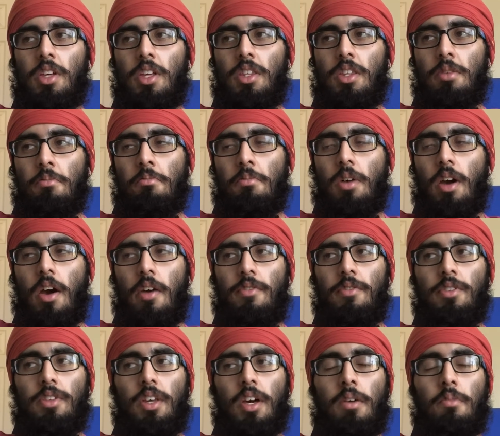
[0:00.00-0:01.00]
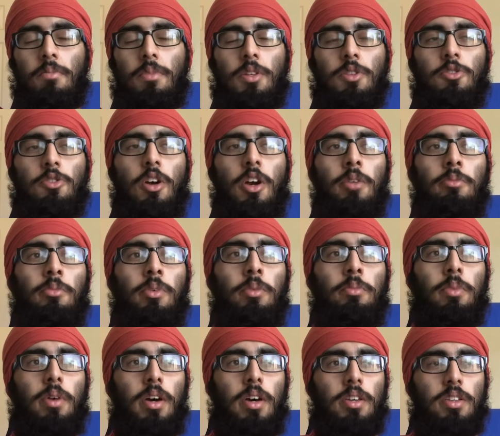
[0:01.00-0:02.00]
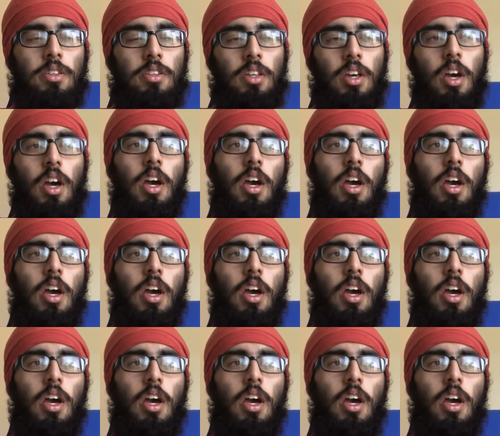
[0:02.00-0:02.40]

and then after that, I'm going to try my best,